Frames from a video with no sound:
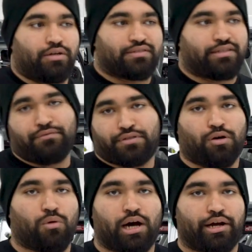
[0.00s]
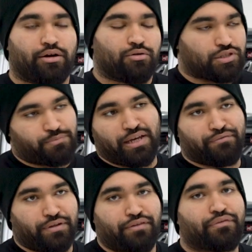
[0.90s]
known as Tefzel wire or Spec
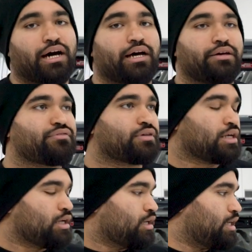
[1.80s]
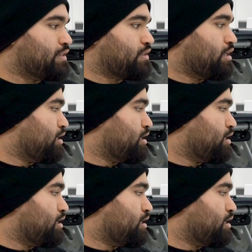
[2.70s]
55. It's